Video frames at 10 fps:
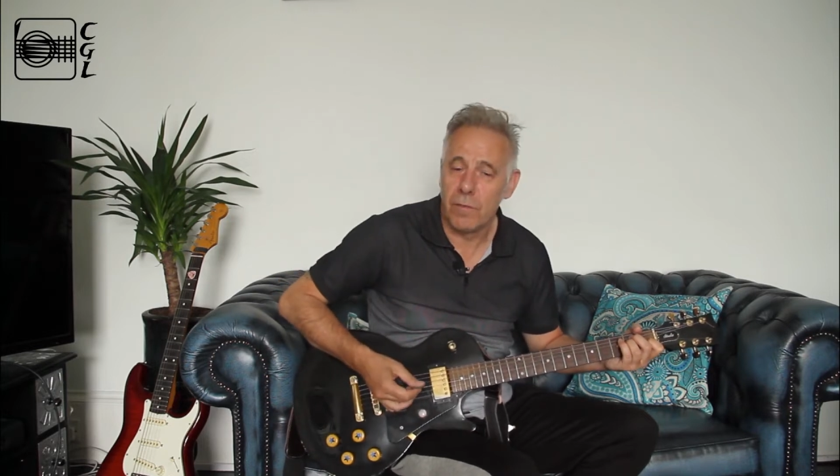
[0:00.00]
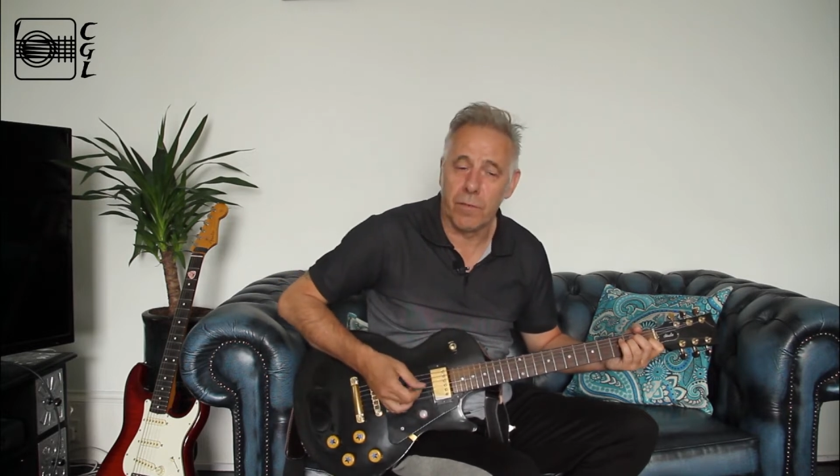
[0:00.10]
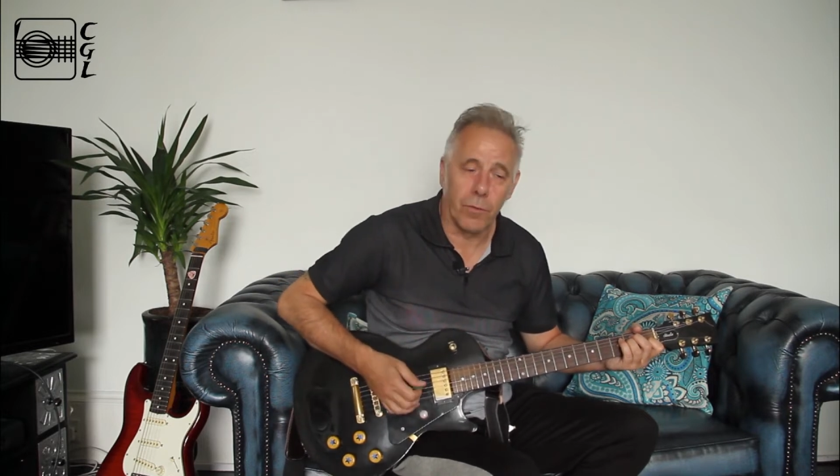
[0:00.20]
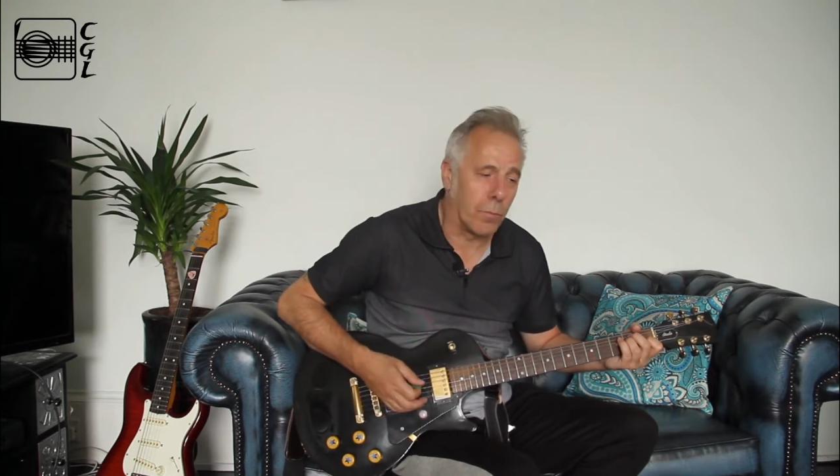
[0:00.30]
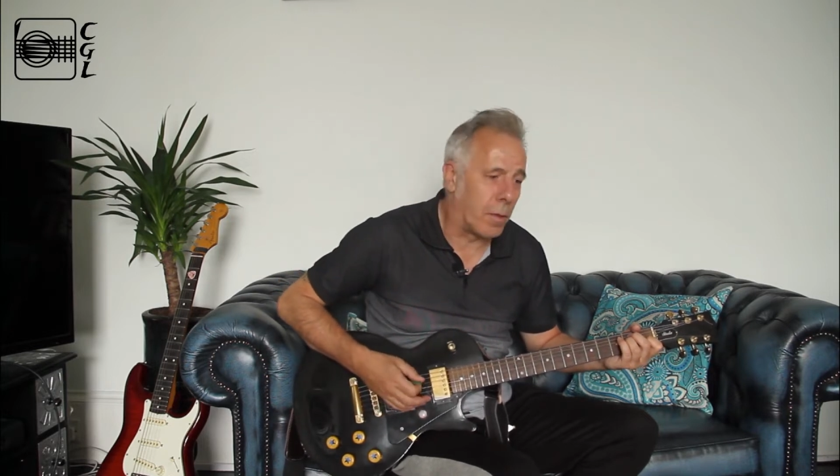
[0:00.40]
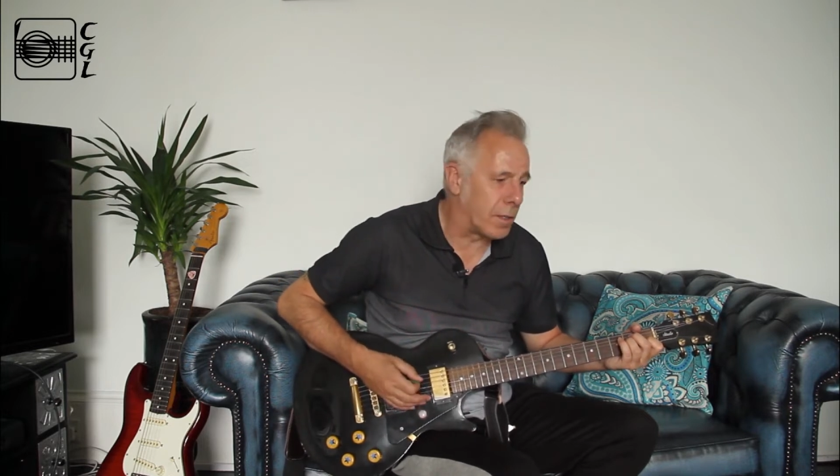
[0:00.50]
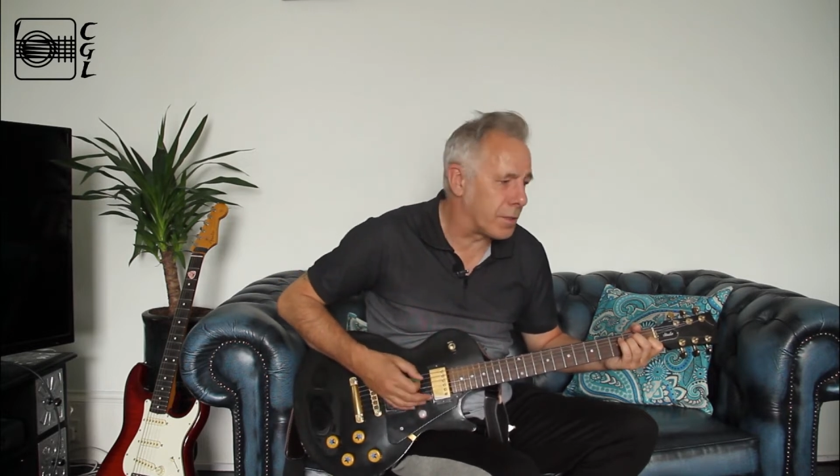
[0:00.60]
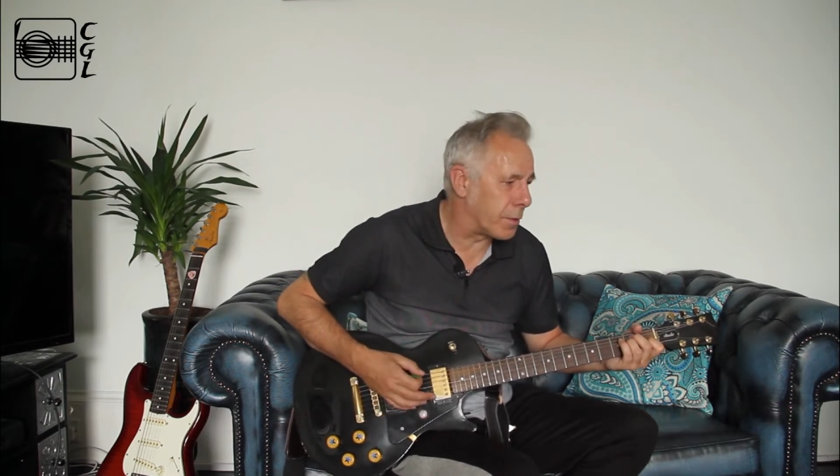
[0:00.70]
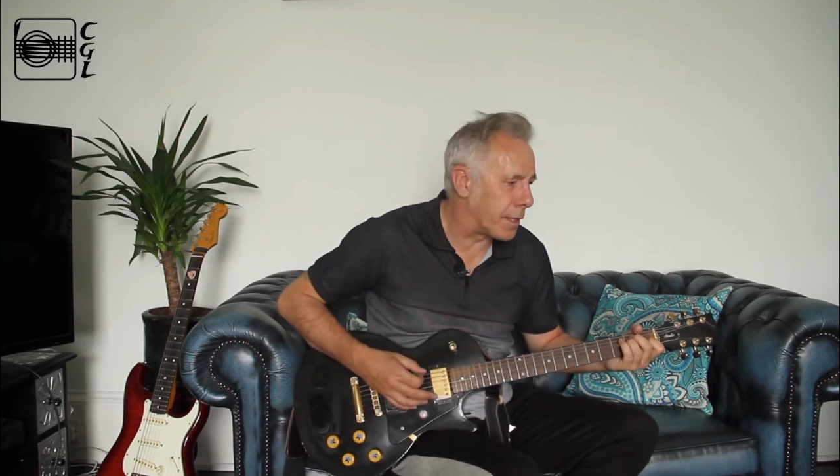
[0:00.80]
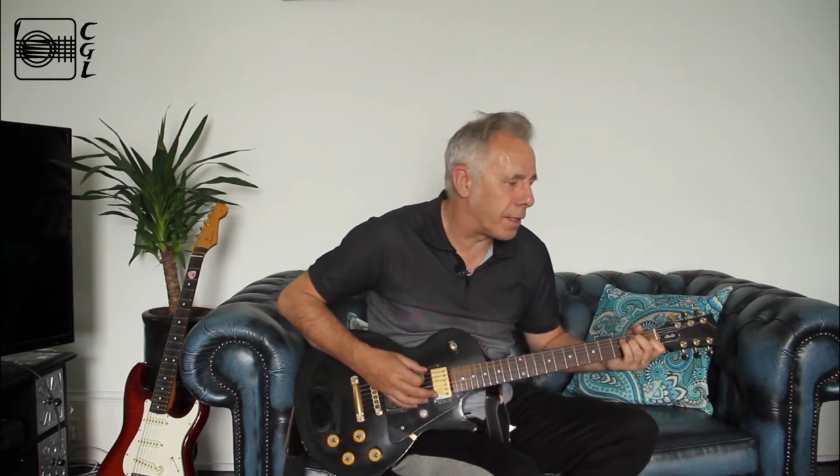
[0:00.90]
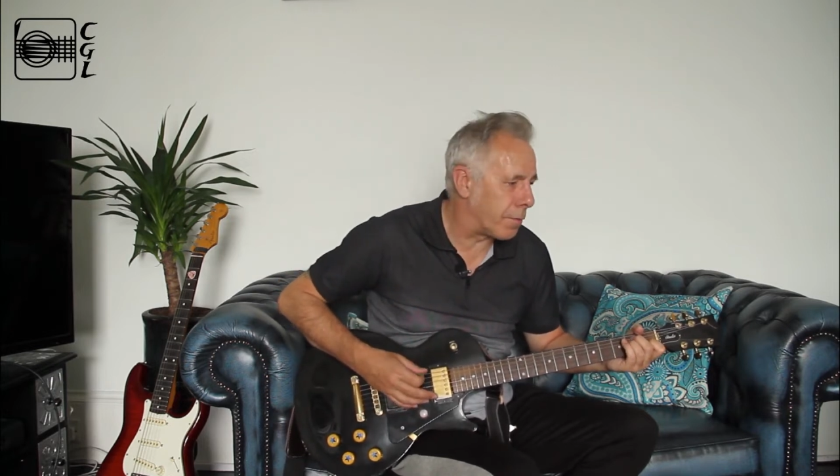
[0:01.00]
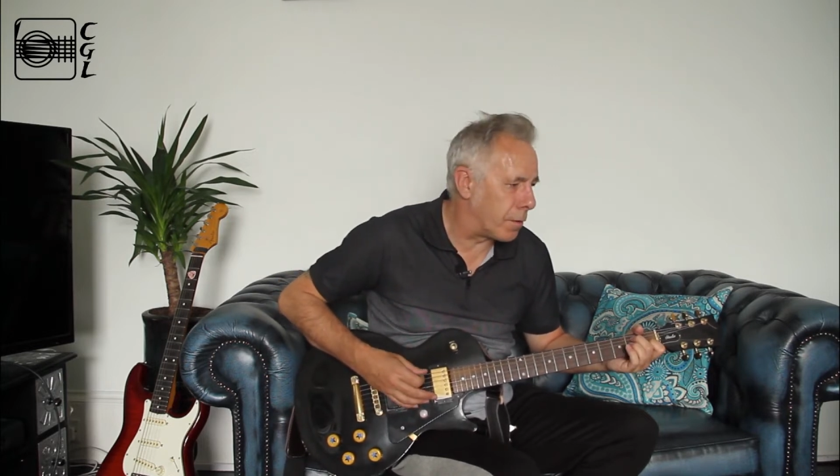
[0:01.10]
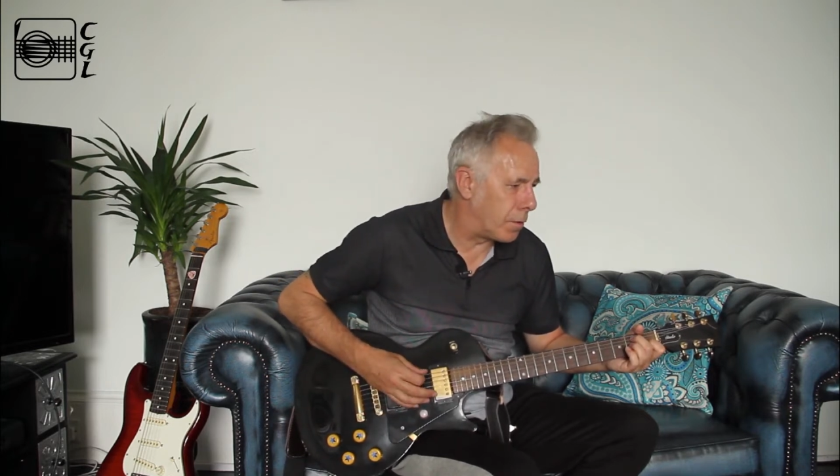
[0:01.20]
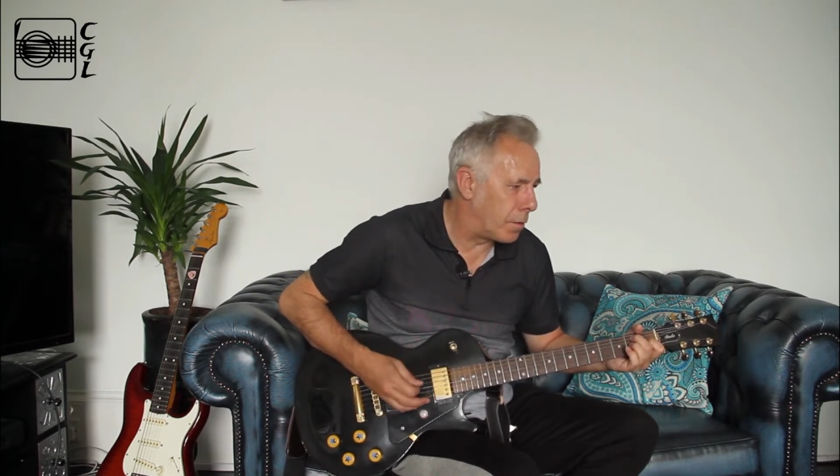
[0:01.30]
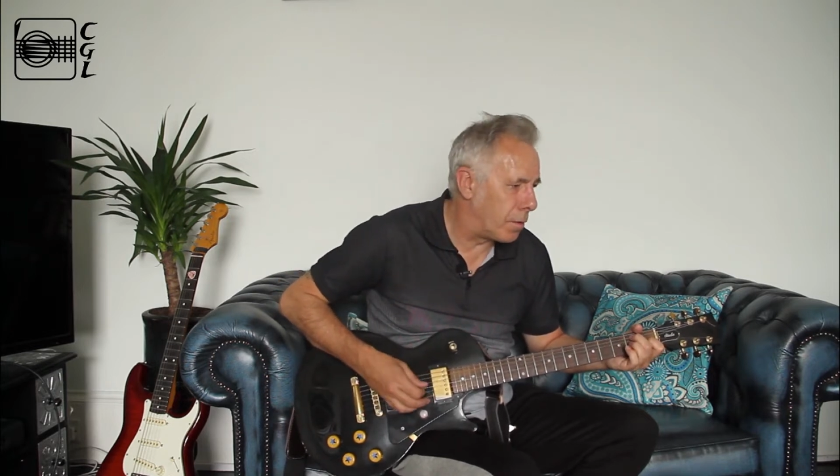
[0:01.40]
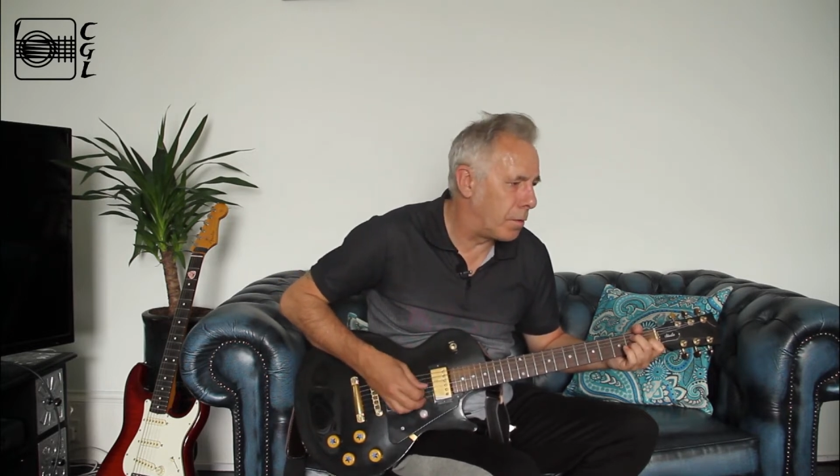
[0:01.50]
for 4 bars, so it kind of went.